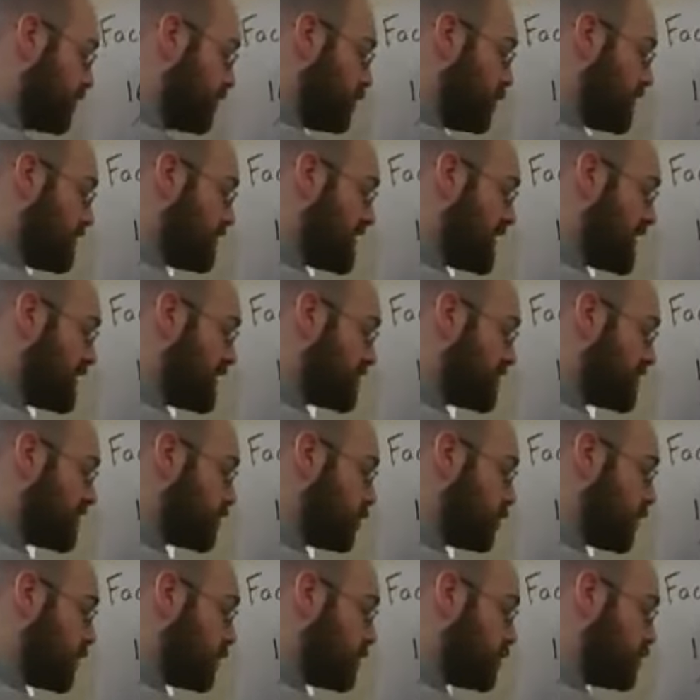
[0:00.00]
We take the
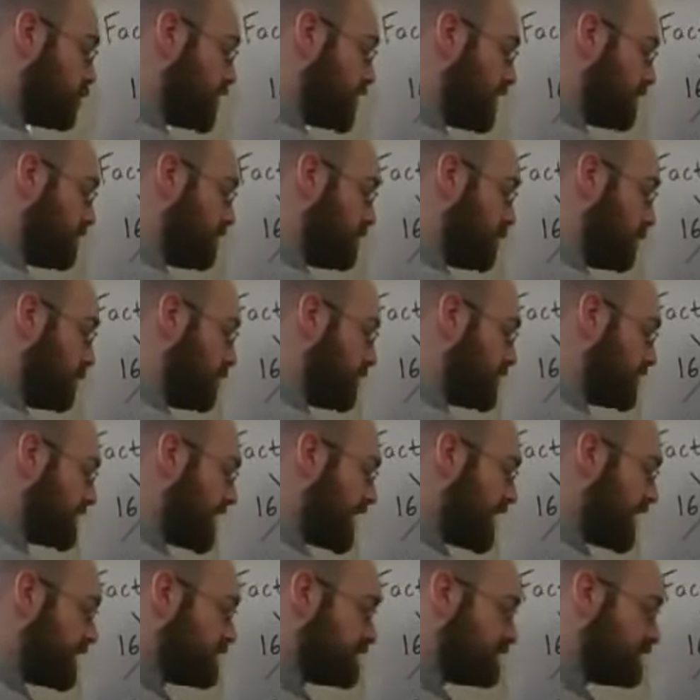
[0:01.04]
square root of both
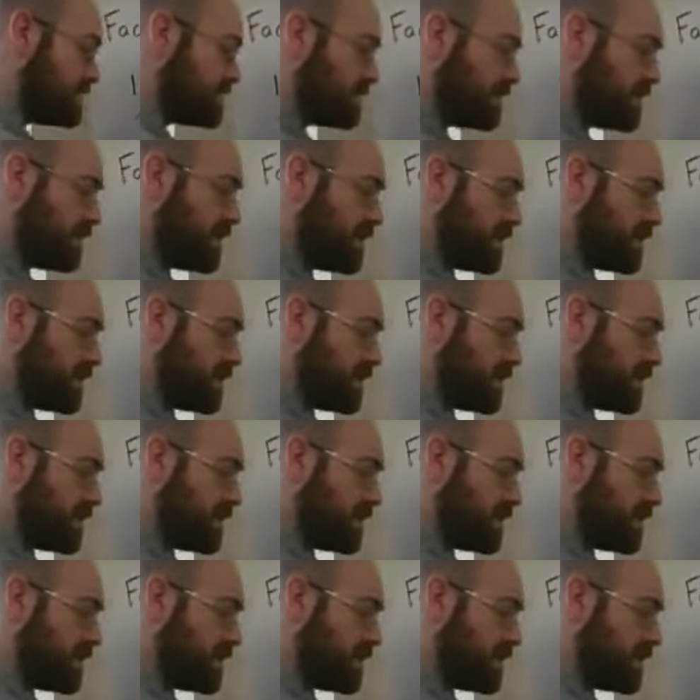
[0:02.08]
sides.